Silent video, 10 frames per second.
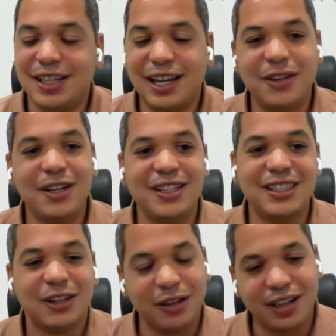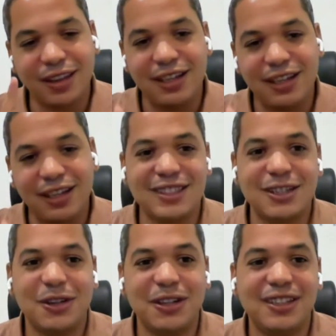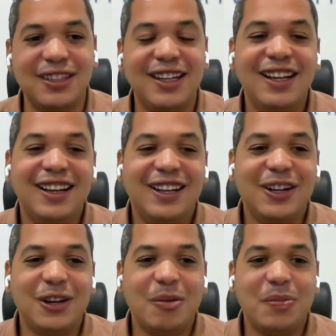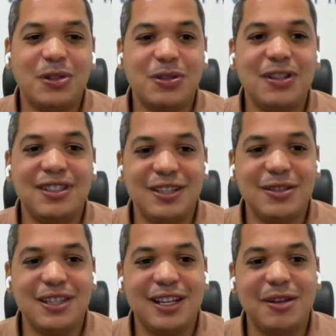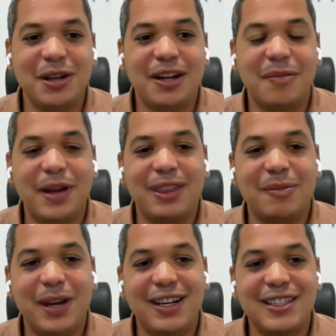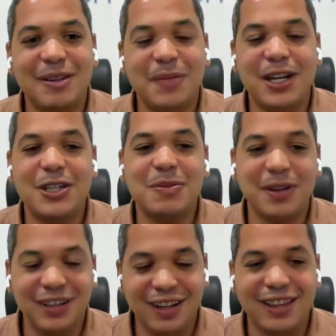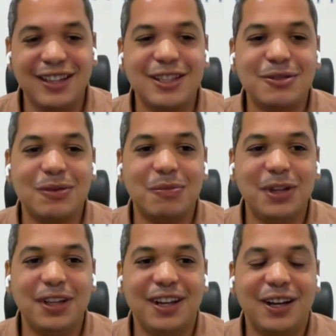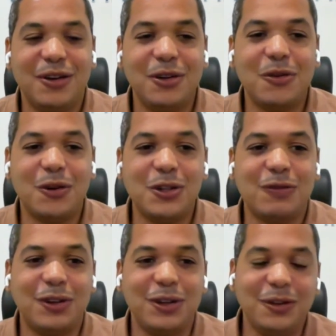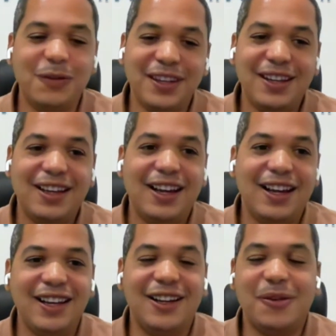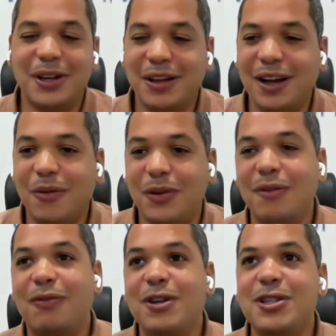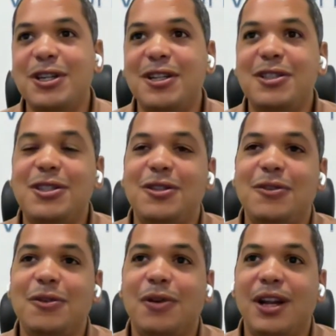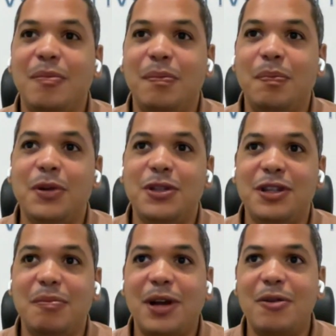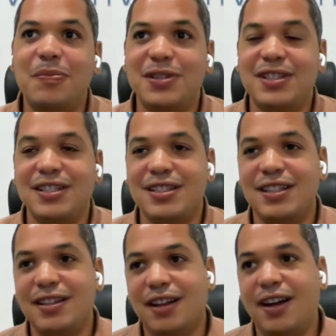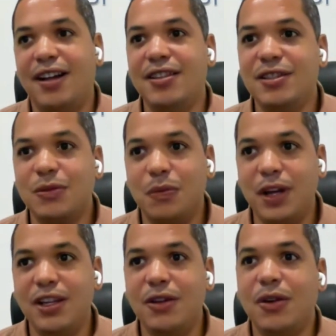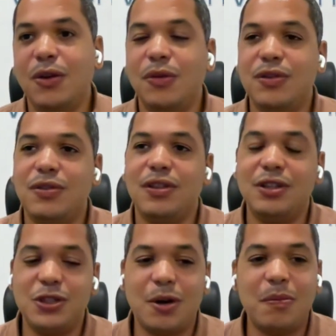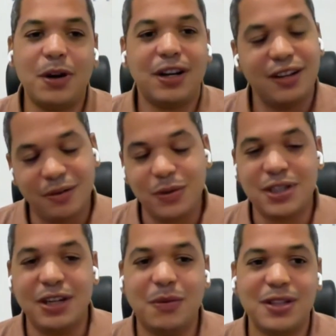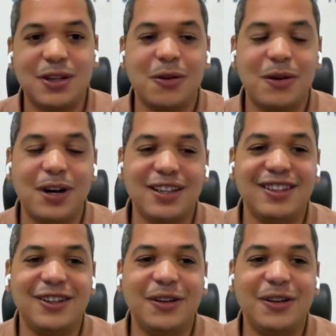together, and he said, look, I think this is a good opportunity. You study mathematics and management. I think this will be a good course for you, and it would differentiate you and put you in a better position to when you go to the job market, which he was correct.